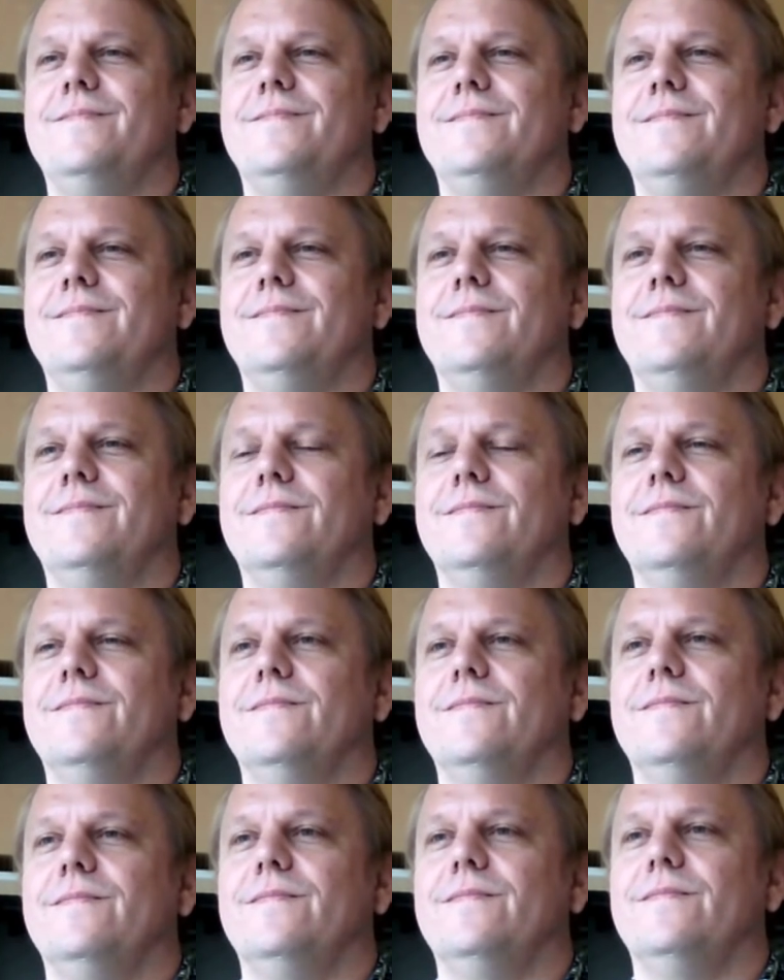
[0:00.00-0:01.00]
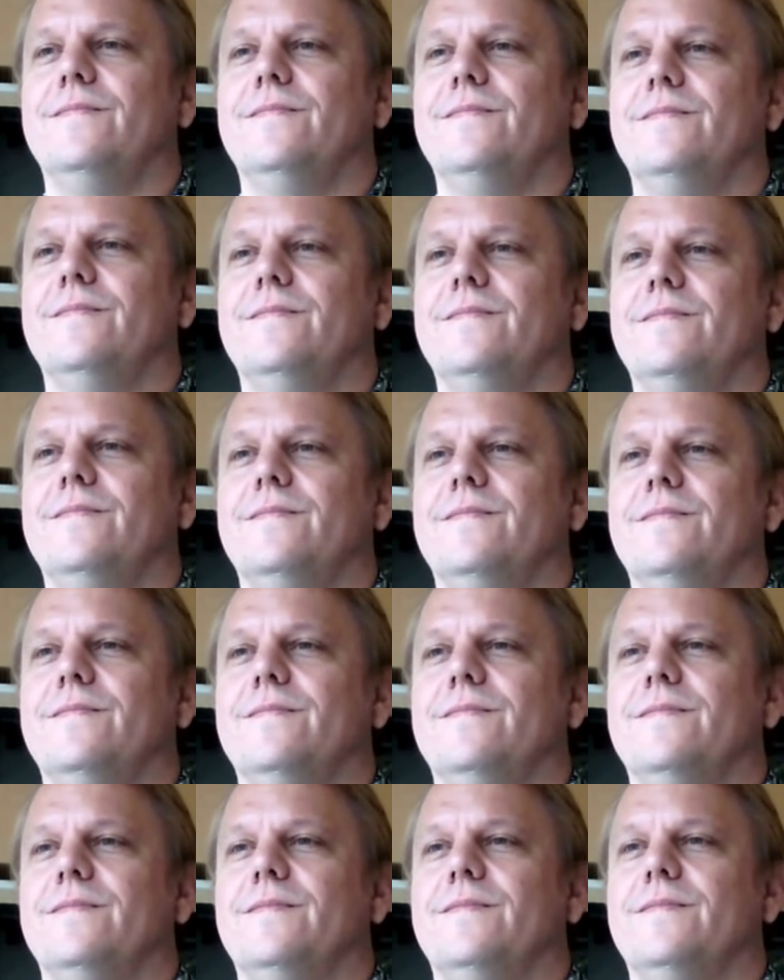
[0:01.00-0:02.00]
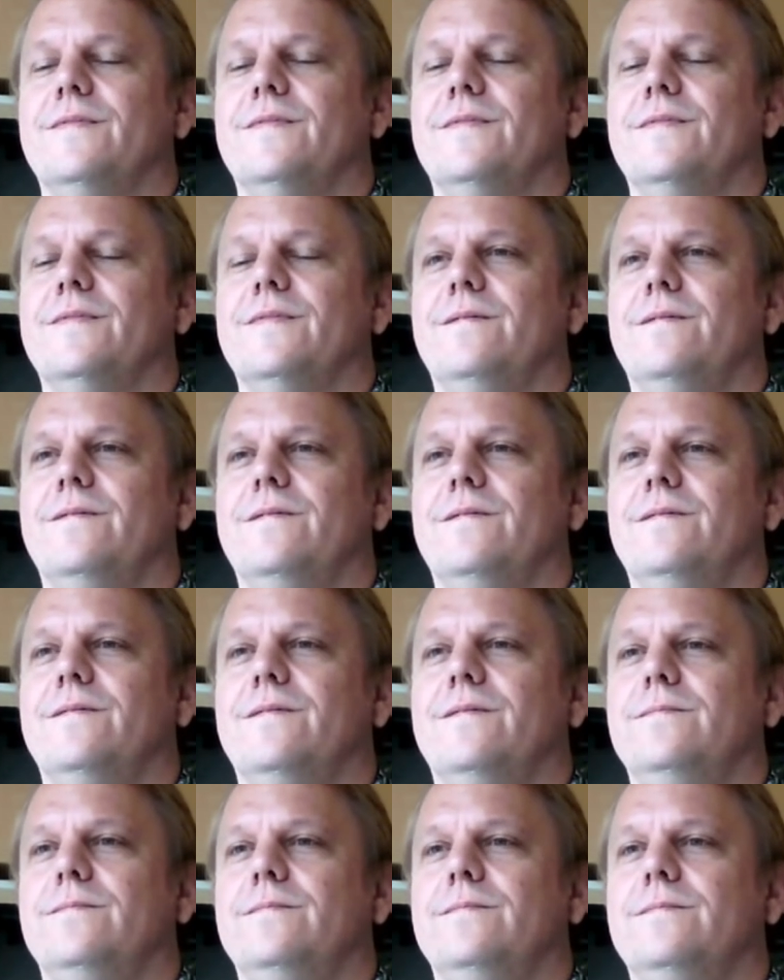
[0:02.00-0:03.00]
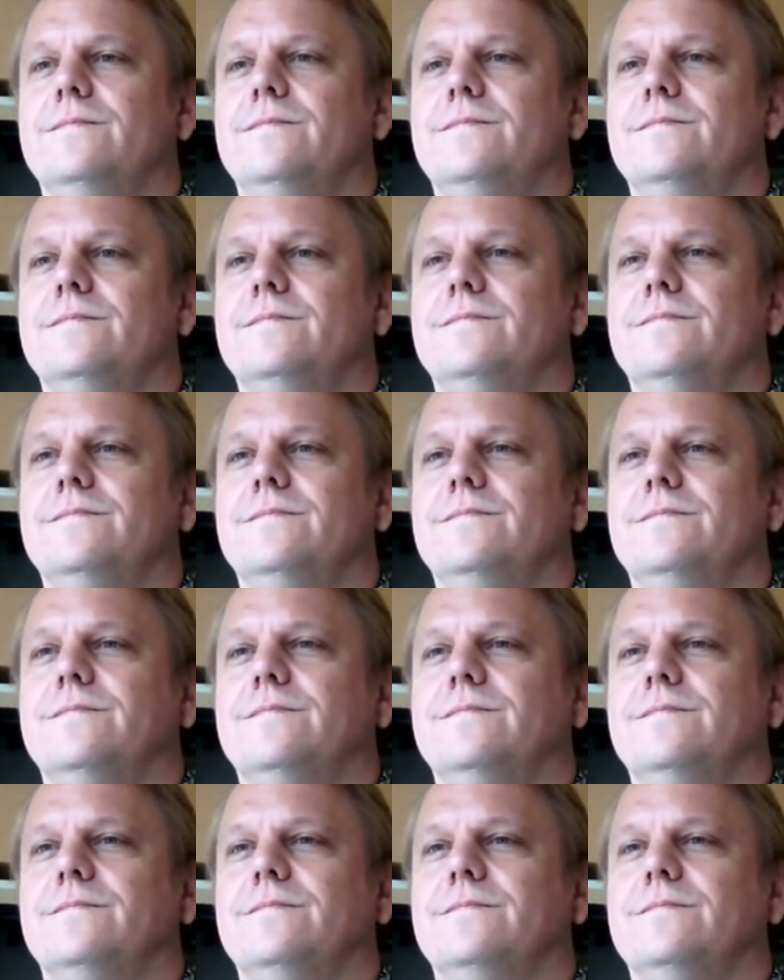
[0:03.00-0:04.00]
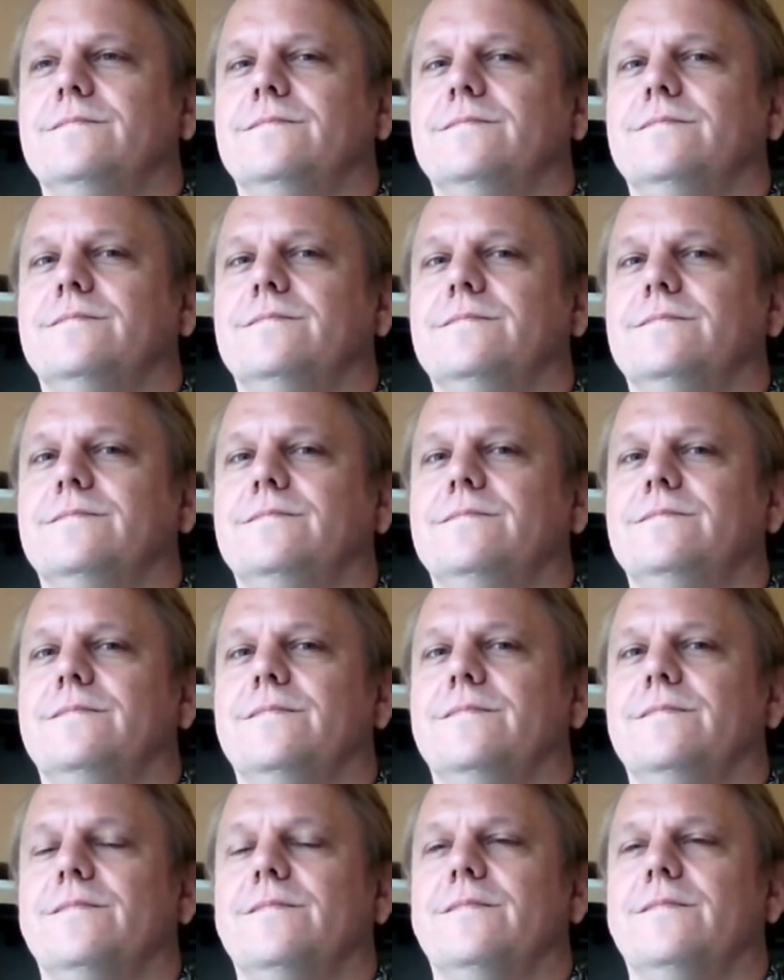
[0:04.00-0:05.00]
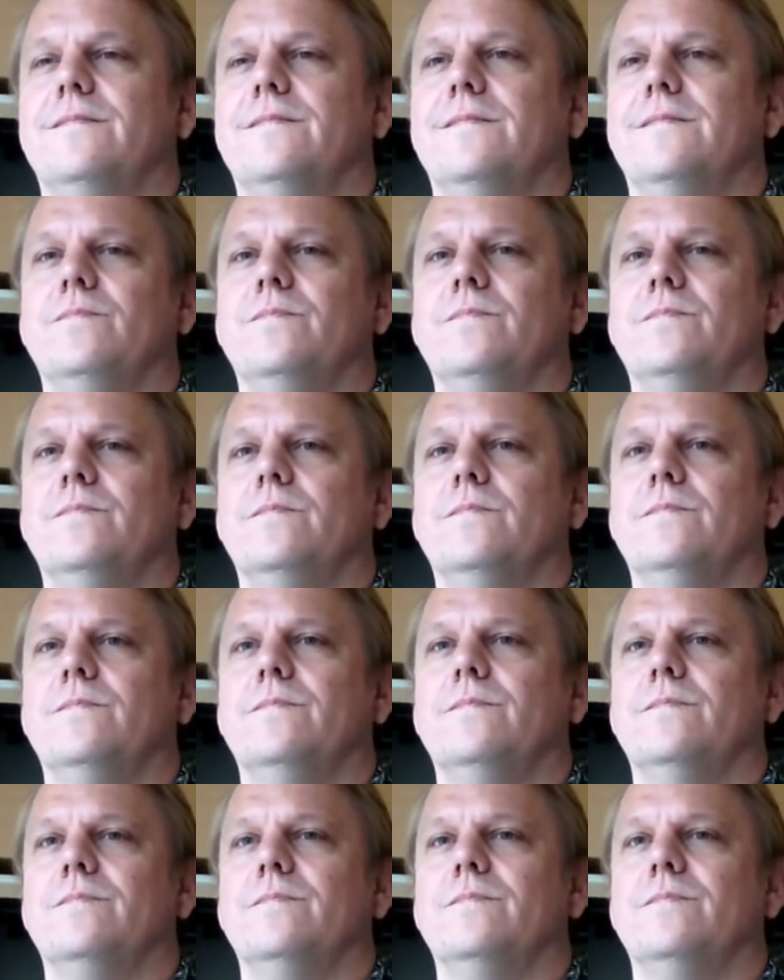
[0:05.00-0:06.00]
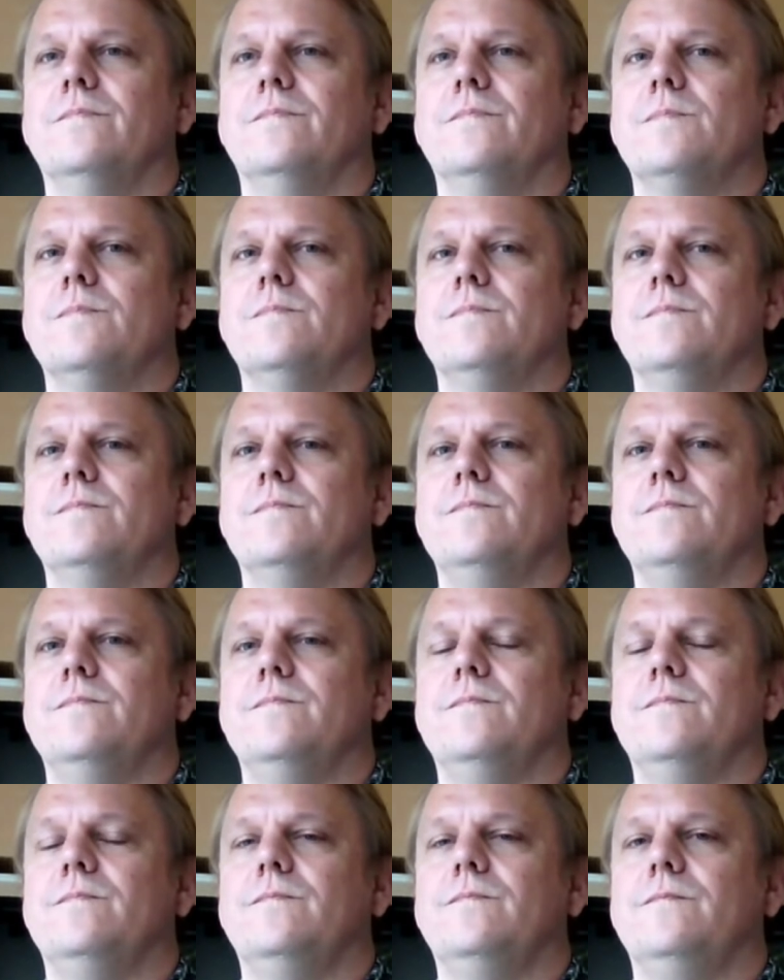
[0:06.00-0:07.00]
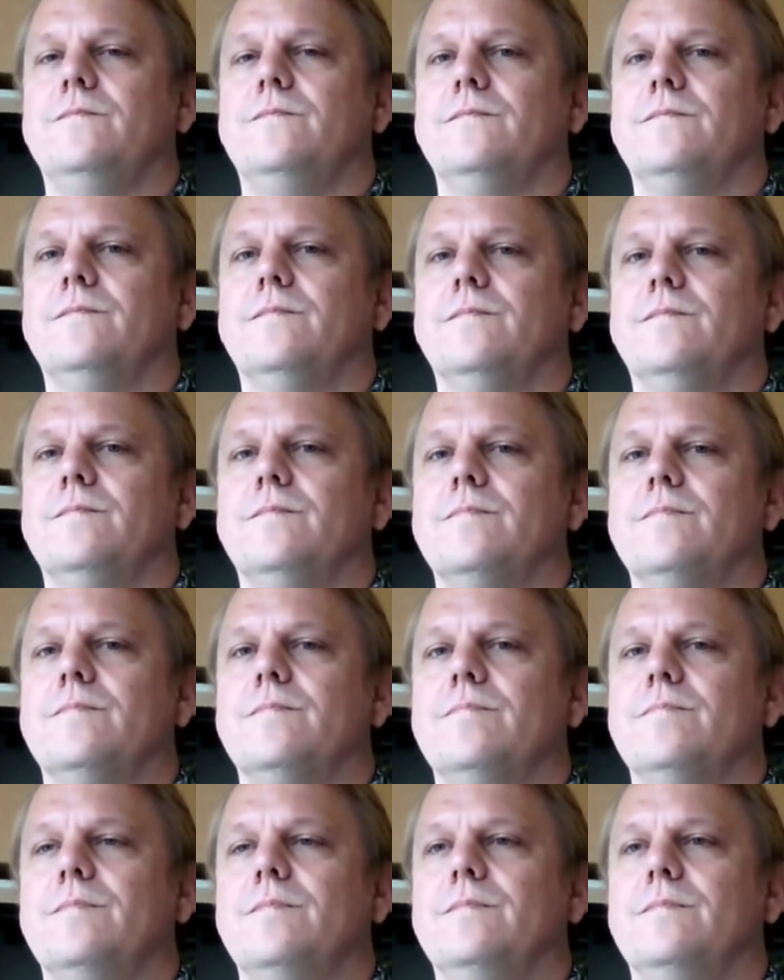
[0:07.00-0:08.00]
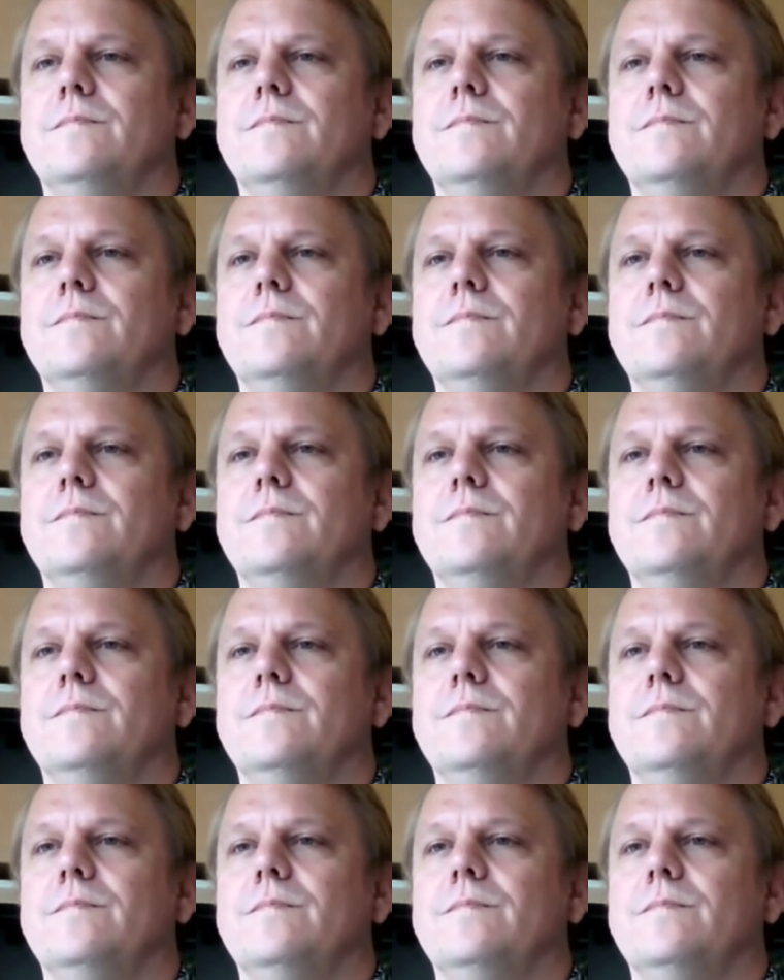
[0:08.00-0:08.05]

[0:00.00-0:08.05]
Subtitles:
This person isn't speaking.